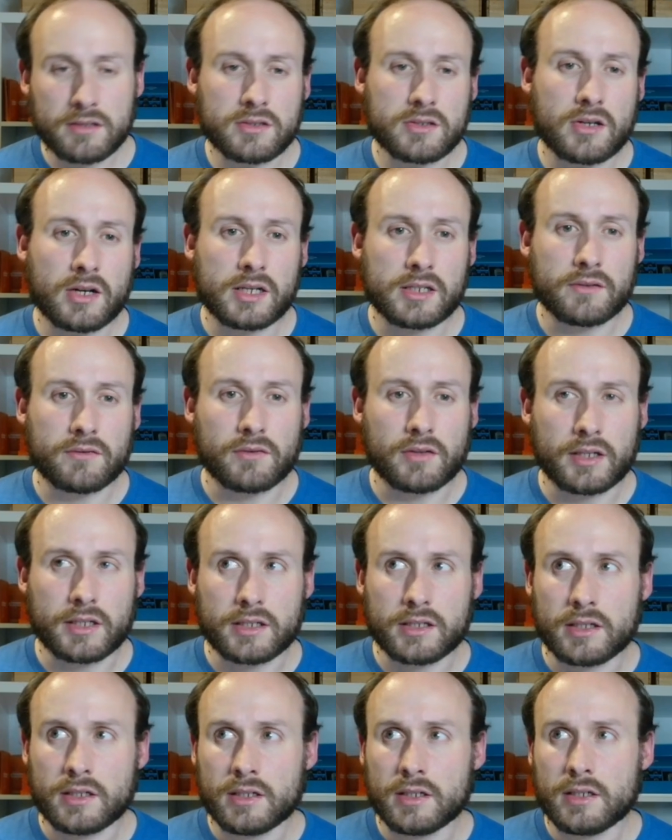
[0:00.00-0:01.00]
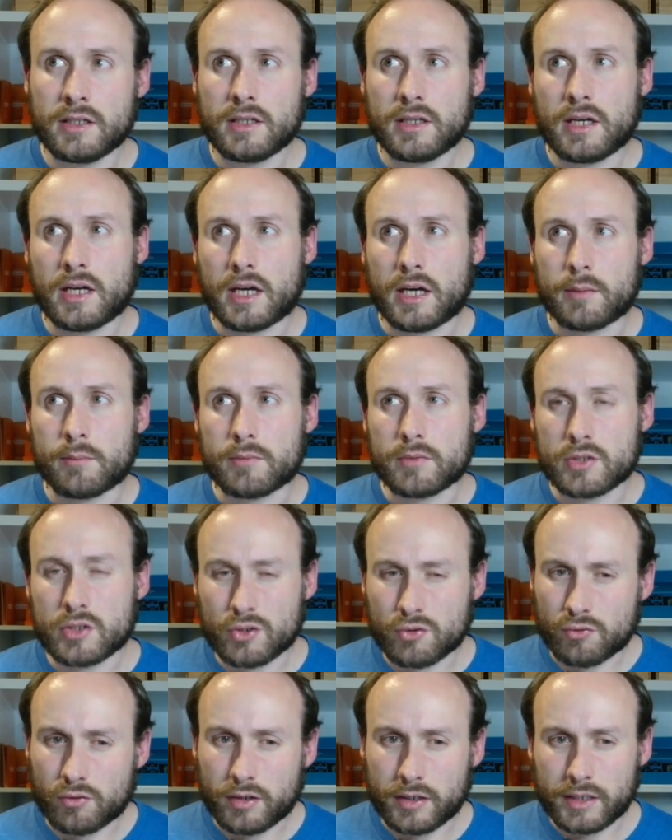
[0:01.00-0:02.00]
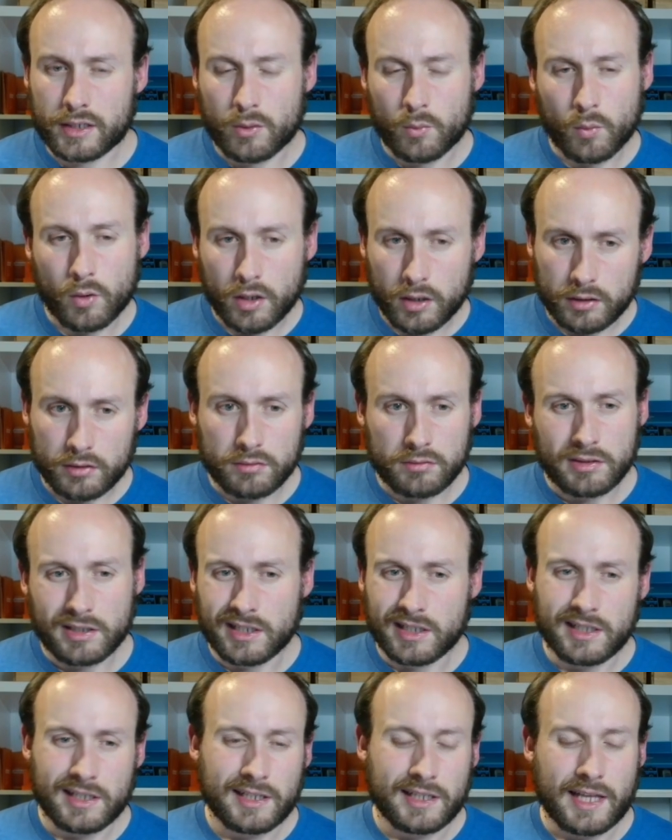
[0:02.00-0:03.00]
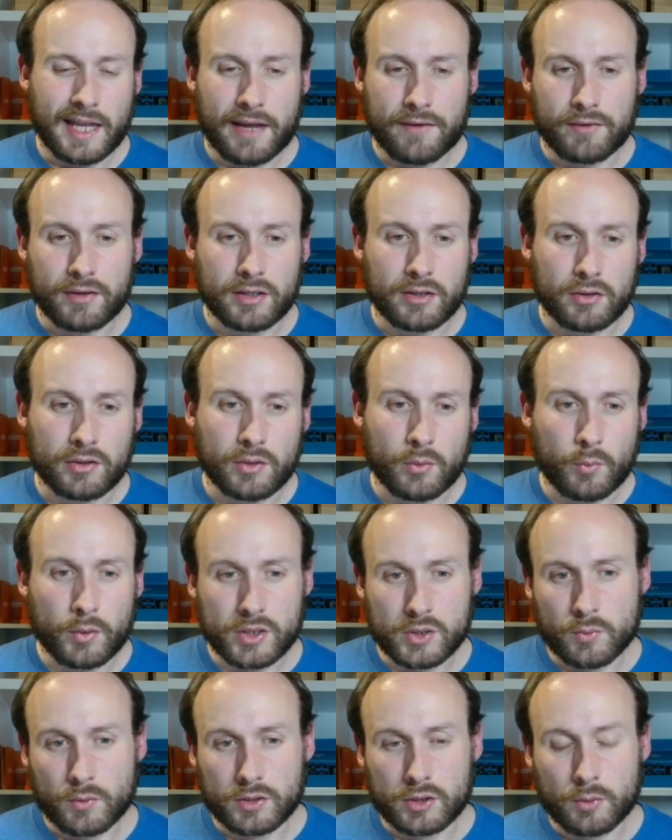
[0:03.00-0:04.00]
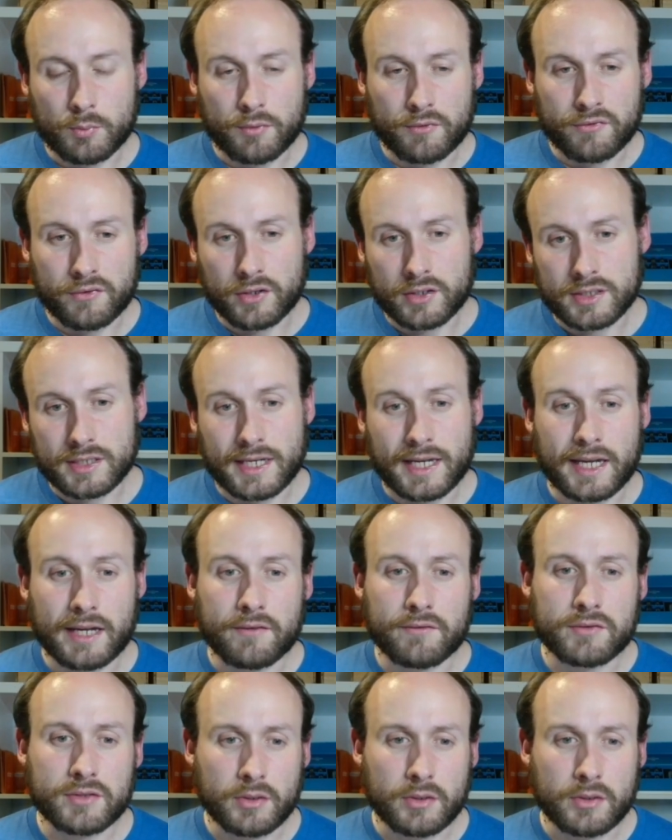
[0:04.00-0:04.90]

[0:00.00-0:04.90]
It's kind of like scrying one, having a look at which one you prefer to have.